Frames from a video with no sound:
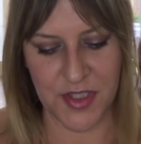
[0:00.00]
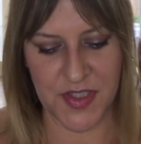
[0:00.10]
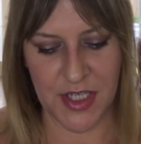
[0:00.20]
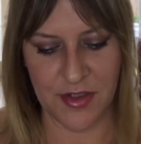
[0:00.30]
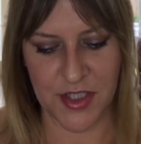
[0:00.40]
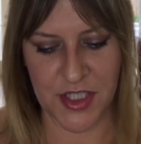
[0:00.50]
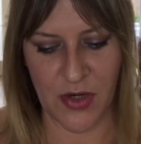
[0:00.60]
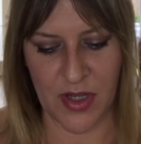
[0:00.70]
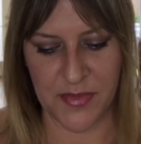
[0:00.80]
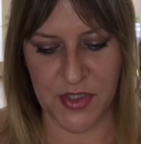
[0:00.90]
just here to
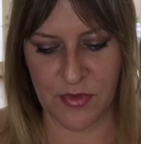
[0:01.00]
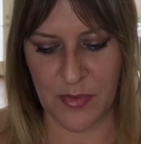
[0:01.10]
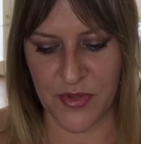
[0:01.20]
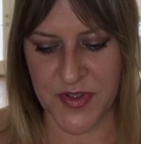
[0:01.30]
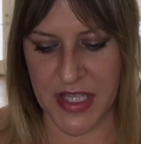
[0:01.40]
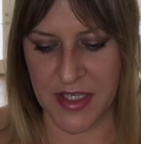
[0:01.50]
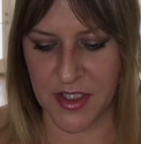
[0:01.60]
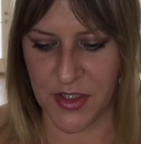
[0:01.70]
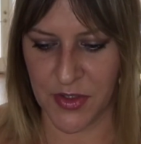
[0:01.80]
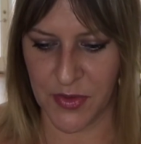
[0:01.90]
show up to
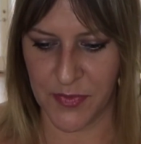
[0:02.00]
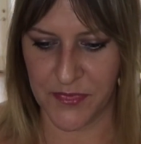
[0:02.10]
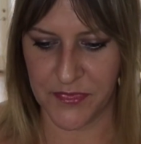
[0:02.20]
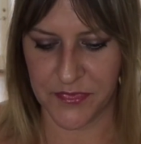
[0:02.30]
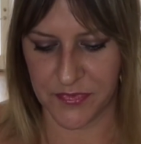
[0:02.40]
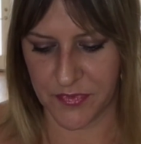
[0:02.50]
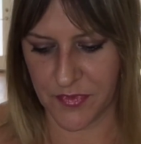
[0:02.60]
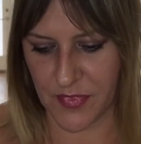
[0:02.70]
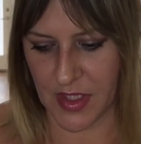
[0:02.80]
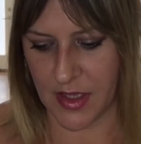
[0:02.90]
represent you.
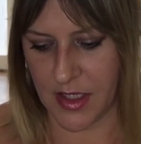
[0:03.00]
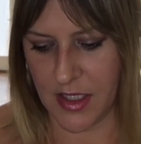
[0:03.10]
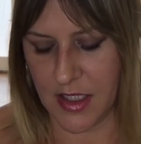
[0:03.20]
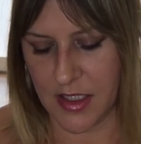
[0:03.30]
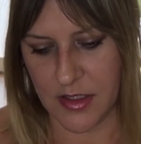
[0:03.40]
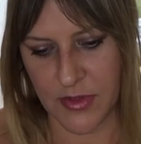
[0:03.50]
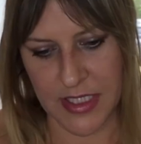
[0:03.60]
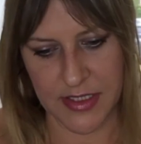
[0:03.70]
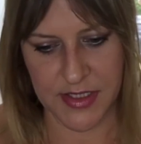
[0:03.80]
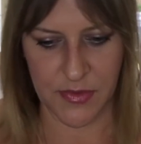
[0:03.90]

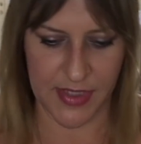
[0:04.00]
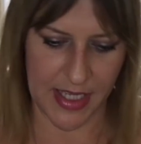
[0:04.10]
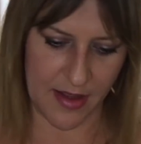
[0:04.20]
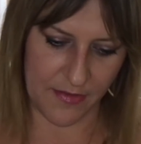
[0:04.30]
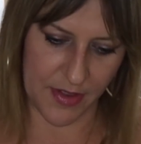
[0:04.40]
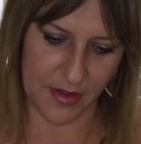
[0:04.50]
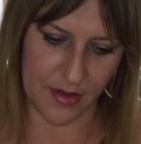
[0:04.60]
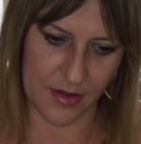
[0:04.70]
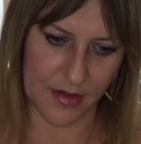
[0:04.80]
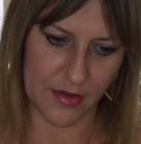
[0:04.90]
What else do we have
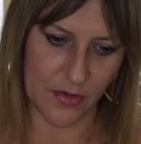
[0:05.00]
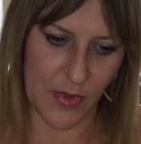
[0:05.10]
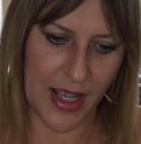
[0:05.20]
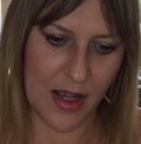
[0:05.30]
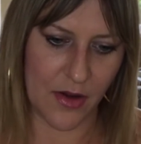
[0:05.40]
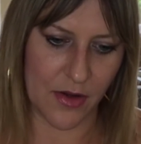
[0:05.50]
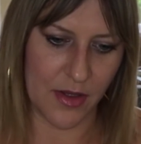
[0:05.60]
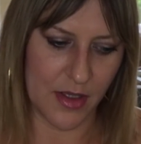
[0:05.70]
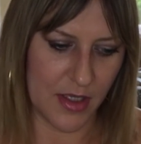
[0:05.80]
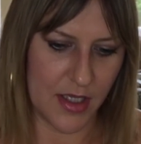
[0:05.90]
here? Wow,
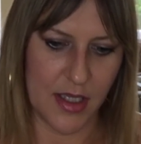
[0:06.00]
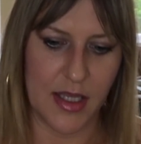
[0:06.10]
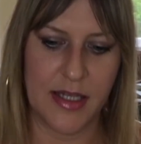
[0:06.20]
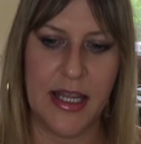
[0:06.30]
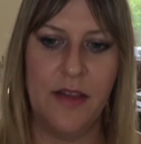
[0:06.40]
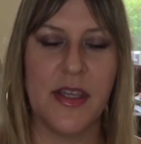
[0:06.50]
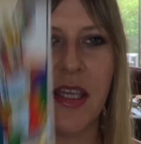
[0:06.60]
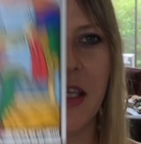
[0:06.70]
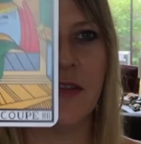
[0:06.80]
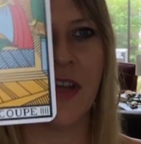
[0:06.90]
and now the King